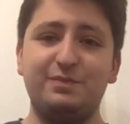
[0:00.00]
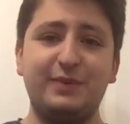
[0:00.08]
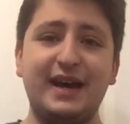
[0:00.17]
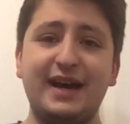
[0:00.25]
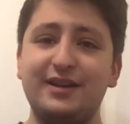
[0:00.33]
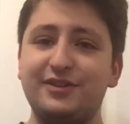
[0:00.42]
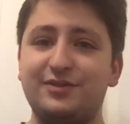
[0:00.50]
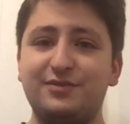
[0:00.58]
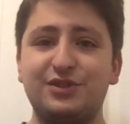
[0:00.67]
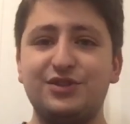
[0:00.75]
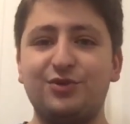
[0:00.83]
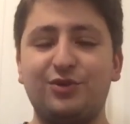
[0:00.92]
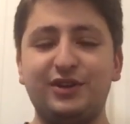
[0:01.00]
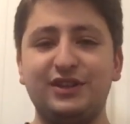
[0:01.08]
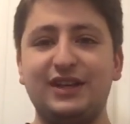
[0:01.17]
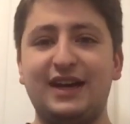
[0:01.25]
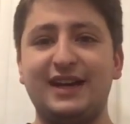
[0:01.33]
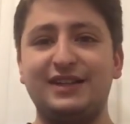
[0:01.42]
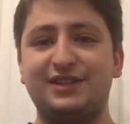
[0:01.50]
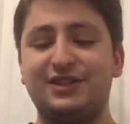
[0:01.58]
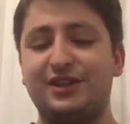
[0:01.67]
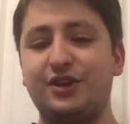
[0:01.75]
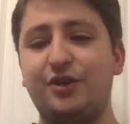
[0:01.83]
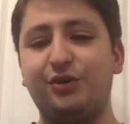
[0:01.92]
bad storylines
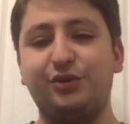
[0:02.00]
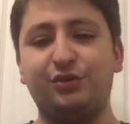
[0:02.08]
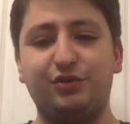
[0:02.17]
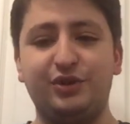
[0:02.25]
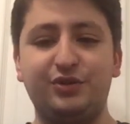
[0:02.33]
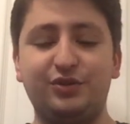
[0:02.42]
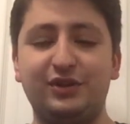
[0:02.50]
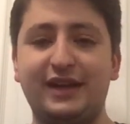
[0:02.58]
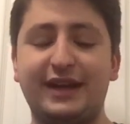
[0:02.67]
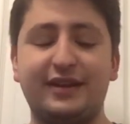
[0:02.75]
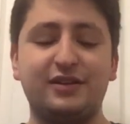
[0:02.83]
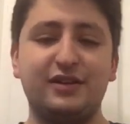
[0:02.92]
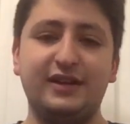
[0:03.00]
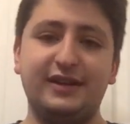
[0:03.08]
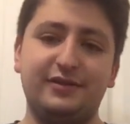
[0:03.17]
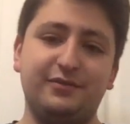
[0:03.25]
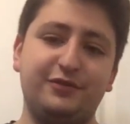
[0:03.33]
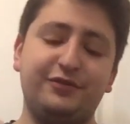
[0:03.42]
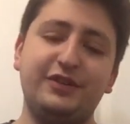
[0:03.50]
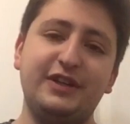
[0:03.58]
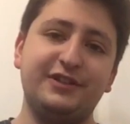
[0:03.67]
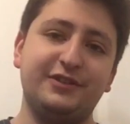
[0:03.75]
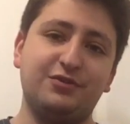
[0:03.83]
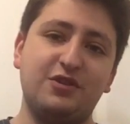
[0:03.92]
to go through, like
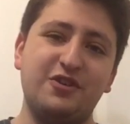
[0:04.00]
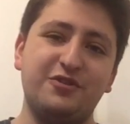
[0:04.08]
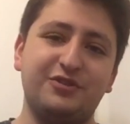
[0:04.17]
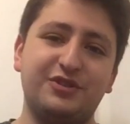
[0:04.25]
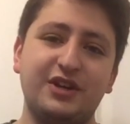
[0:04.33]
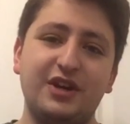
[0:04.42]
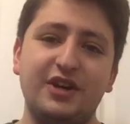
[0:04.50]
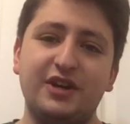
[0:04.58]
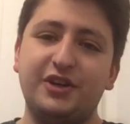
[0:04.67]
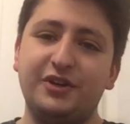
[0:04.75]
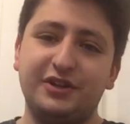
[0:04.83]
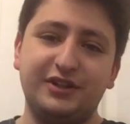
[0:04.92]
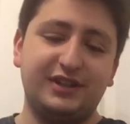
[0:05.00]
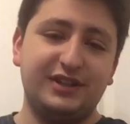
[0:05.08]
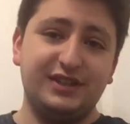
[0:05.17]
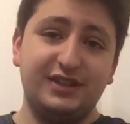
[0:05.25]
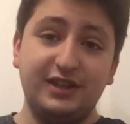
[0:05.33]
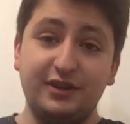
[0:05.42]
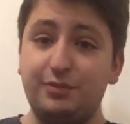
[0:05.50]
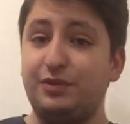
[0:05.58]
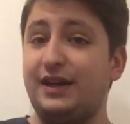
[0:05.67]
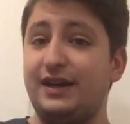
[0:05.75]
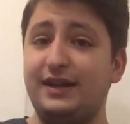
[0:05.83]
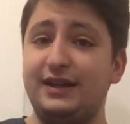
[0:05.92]
Finn and Rose going to the casino
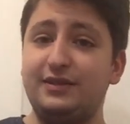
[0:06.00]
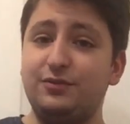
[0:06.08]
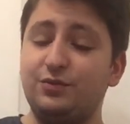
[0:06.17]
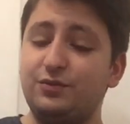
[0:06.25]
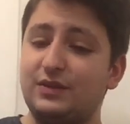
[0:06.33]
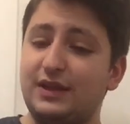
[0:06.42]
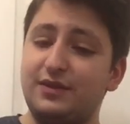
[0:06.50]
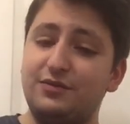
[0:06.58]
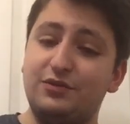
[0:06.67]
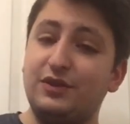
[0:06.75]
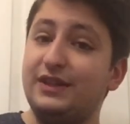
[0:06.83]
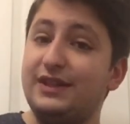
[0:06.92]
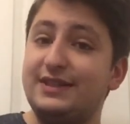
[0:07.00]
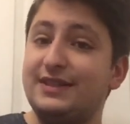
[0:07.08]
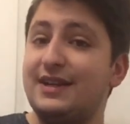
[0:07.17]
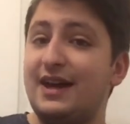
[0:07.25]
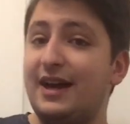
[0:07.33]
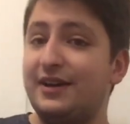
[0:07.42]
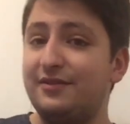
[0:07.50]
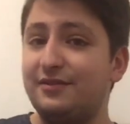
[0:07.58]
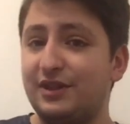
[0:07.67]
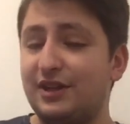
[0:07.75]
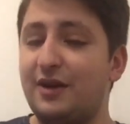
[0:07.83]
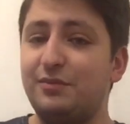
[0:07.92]
planet that really did not
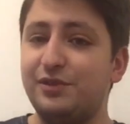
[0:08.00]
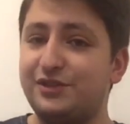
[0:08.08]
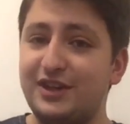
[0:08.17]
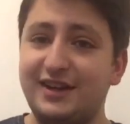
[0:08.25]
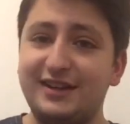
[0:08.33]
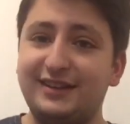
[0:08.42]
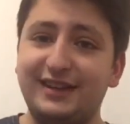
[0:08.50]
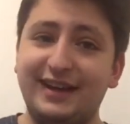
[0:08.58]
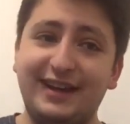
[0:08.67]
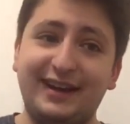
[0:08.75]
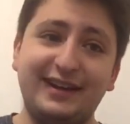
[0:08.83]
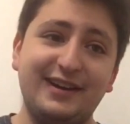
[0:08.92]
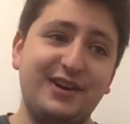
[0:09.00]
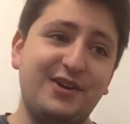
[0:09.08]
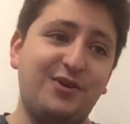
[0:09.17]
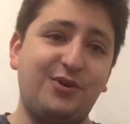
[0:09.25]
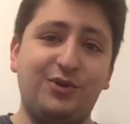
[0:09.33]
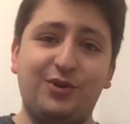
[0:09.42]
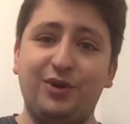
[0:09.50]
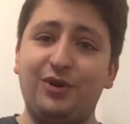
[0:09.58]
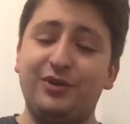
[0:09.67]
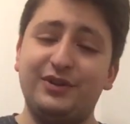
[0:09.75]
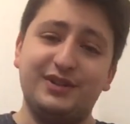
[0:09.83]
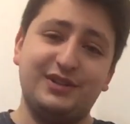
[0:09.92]
accomplish anything,
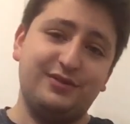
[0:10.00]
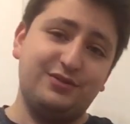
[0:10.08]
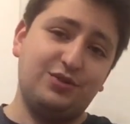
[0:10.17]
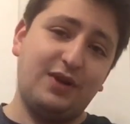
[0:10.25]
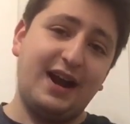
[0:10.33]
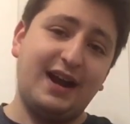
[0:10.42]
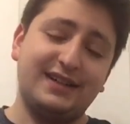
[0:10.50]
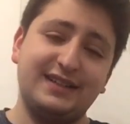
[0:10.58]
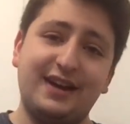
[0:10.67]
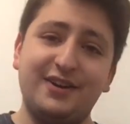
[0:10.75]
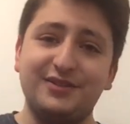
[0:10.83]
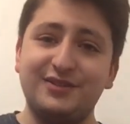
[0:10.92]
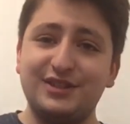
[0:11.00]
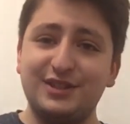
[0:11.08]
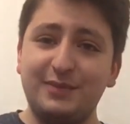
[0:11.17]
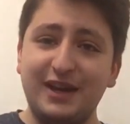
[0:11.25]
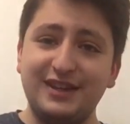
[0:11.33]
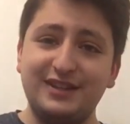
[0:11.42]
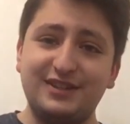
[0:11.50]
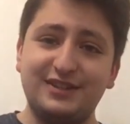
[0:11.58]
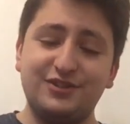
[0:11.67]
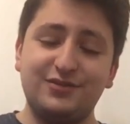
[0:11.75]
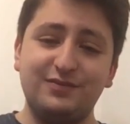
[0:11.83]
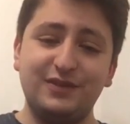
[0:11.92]
or this dragged out space